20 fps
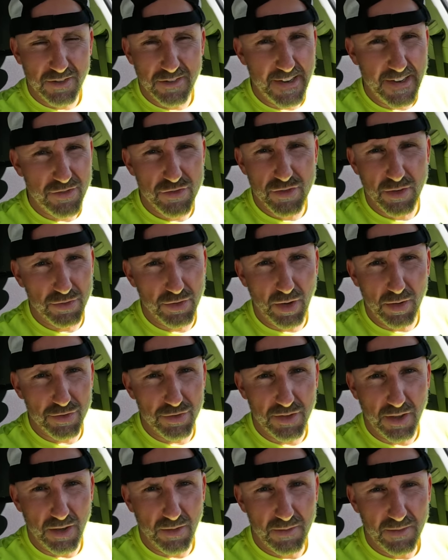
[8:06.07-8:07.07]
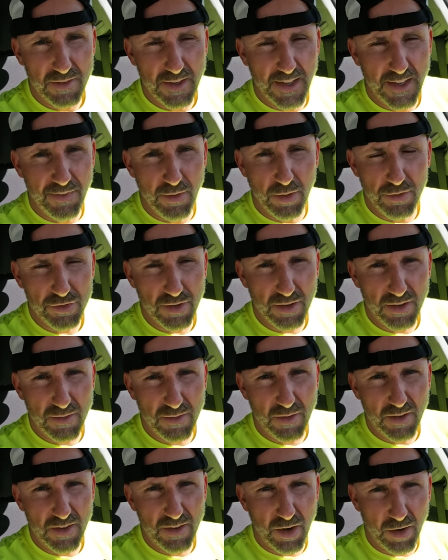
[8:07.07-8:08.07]
are great shoes also. And those
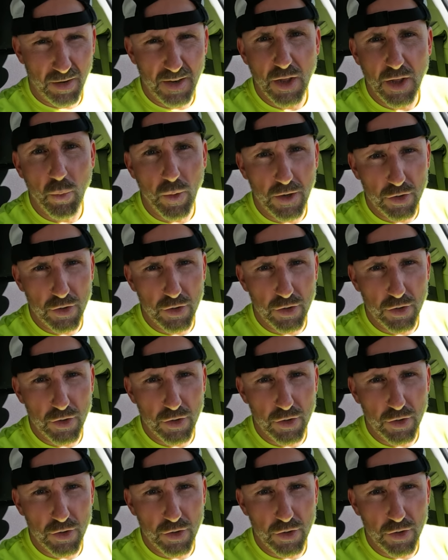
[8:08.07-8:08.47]
are currently